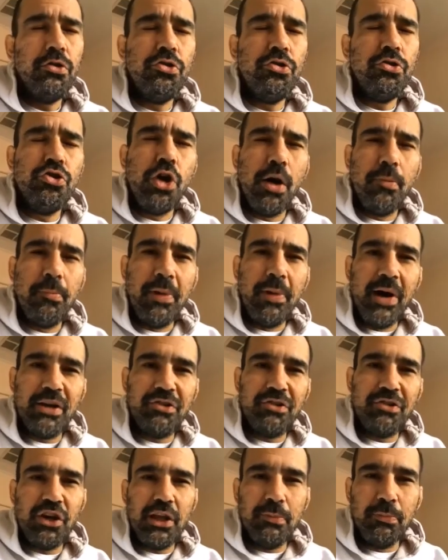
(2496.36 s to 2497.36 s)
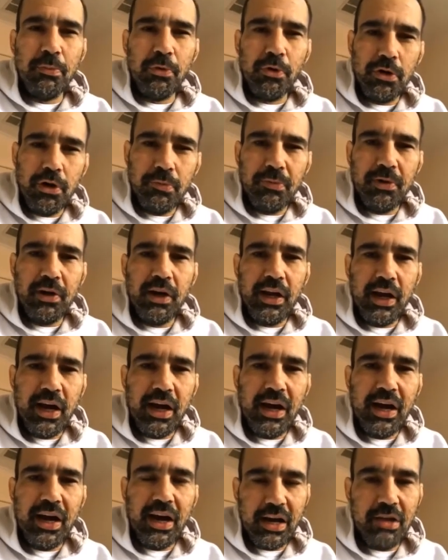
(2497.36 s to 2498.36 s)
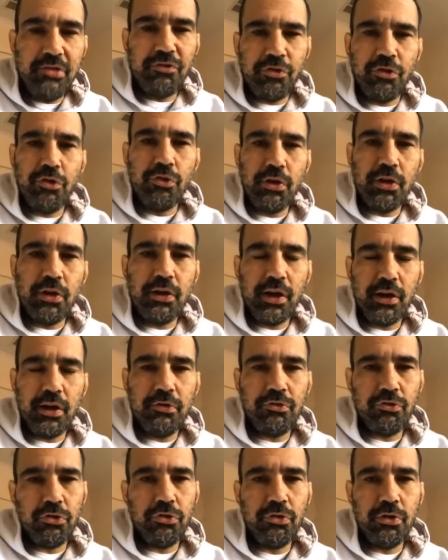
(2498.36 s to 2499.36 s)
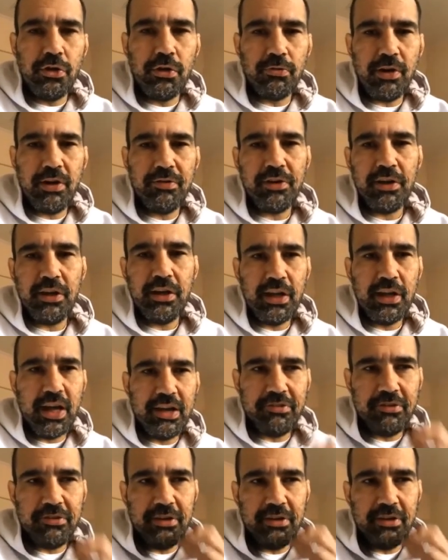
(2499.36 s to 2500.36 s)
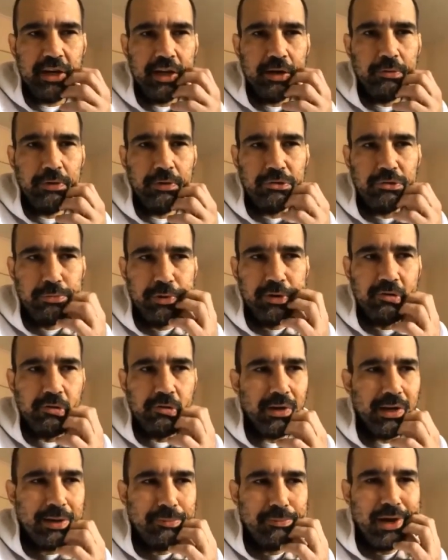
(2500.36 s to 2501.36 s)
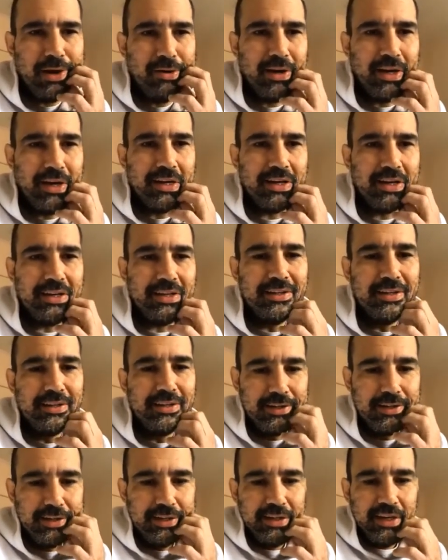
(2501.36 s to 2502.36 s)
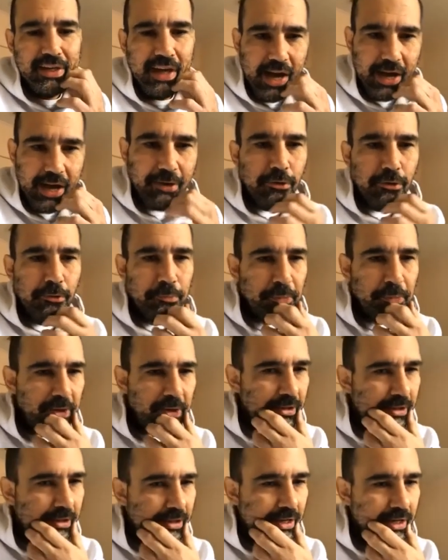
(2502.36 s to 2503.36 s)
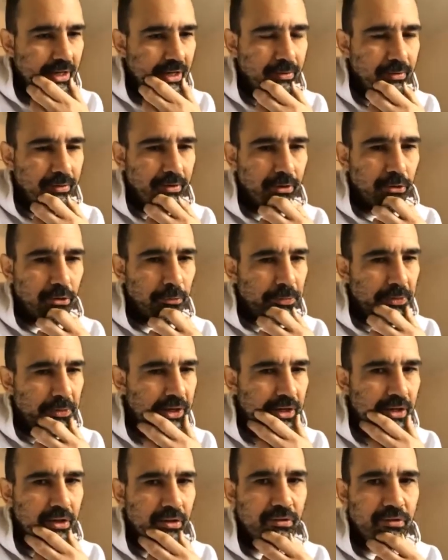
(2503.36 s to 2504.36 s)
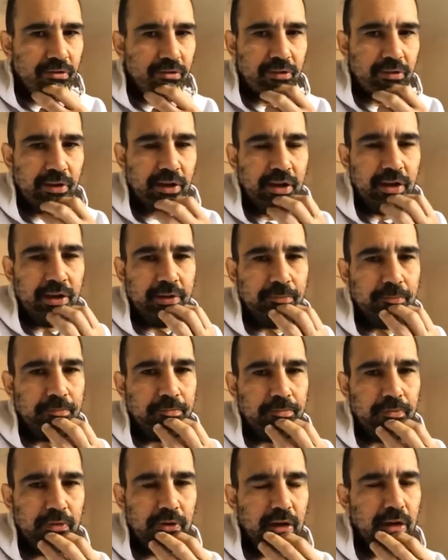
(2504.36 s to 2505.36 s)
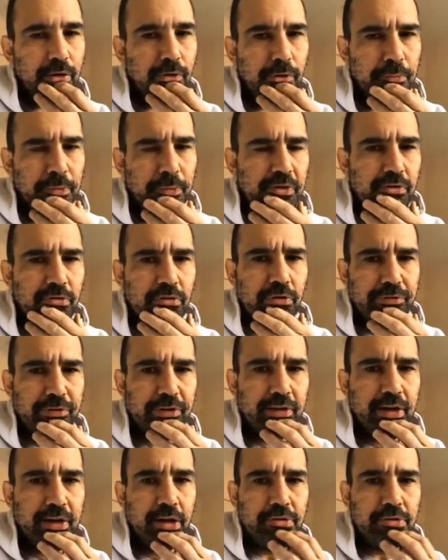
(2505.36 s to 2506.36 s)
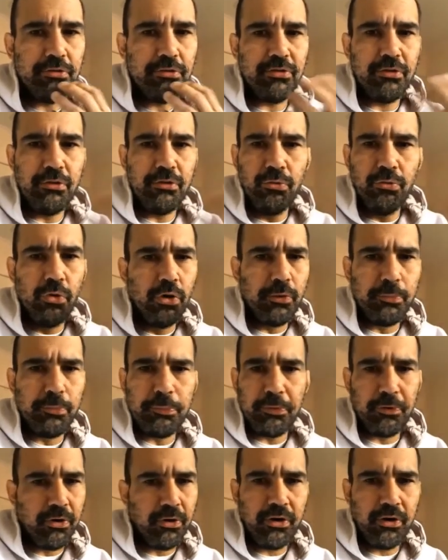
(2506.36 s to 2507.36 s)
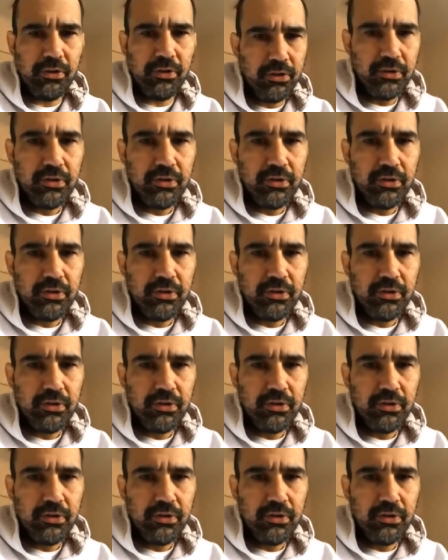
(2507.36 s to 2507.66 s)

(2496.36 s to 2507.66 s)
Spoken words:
Not much anymore, but I still doing traveling. Last year I went to Brazil and America. I compete the Europeans. I compete in different countries. World Pro.